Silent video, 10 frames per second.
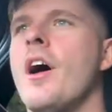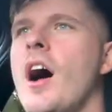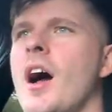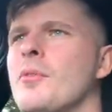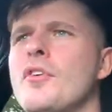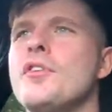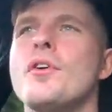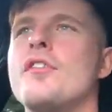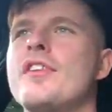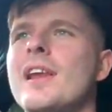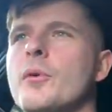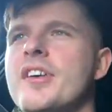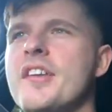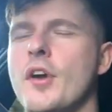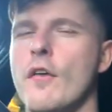Because who goes to little
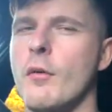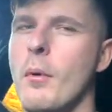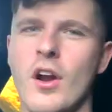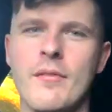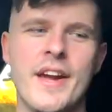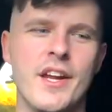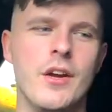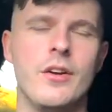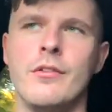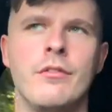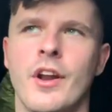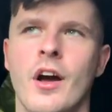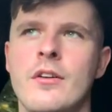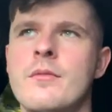Tesco for a bottle of AU, you know?